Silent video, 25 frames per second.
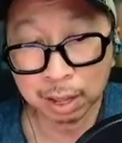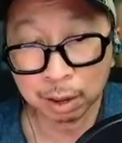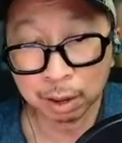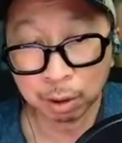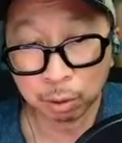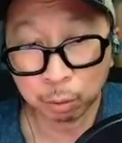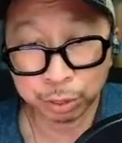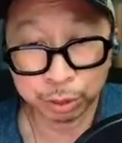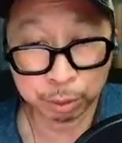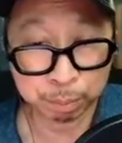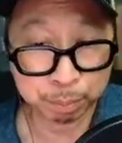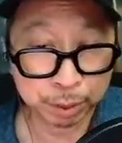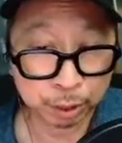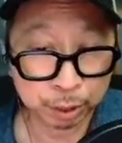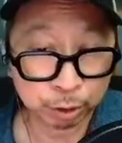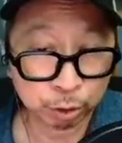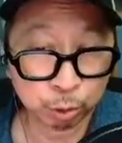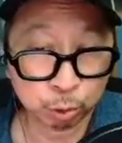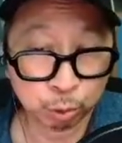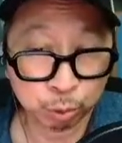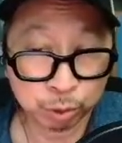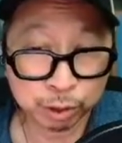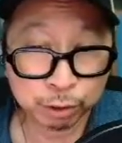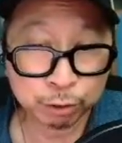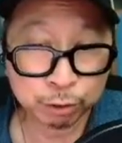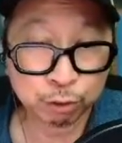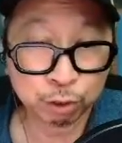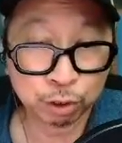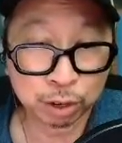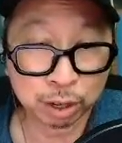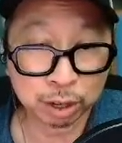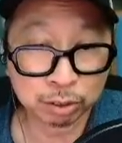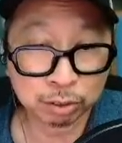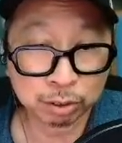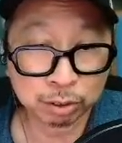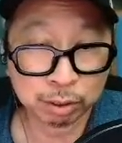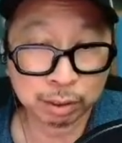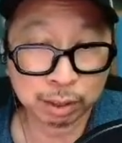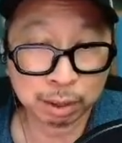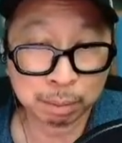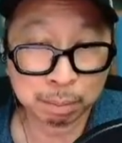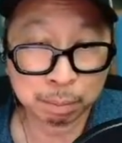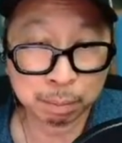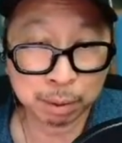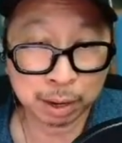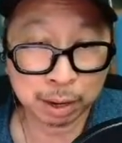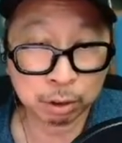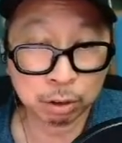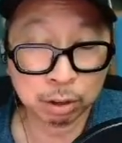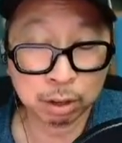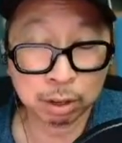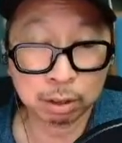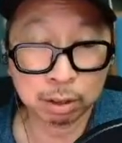with a pixel refresh that might